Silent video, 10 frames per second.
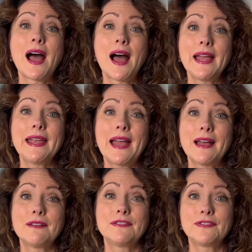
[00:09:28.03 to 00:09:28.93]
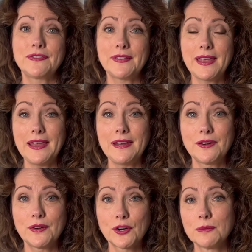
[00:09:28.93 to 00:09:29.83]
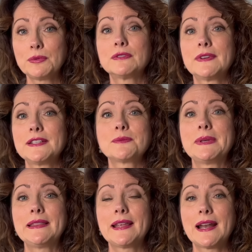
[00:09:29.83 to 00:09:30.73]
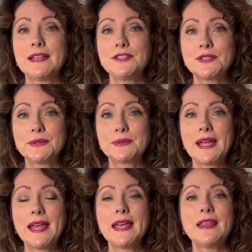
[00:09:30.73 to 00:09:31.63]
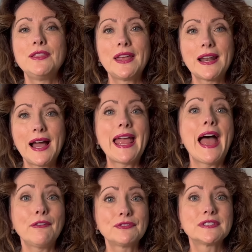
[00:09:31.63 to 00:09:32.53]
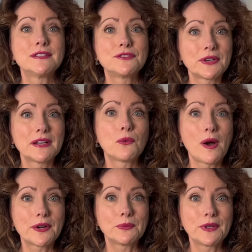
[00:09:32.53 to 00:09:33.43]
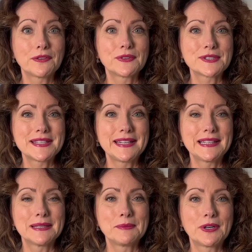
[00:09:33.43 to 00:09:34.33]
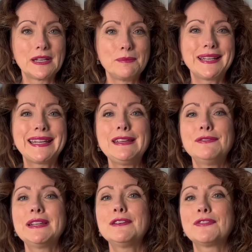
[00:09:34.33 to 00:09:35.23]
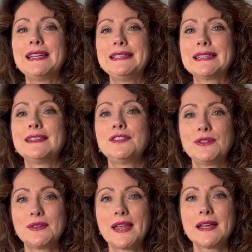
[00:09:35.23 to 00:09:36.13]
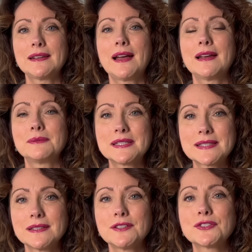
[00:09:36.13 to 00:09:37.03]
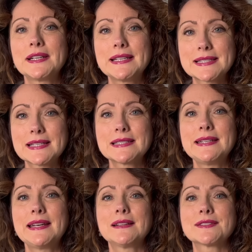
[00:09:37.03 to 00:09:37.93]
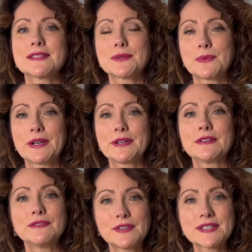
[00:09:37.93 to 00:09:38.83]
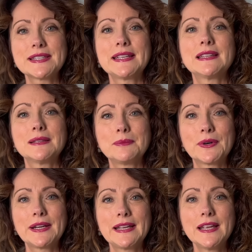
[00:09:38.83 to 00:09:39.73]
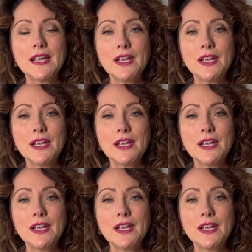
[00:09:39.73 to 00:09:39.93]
I have an herbal regimen that I do that I have to drink water with first thing in the morning. But even if I didn't do that, I would still drink 16 ounces of water first thing in the morning.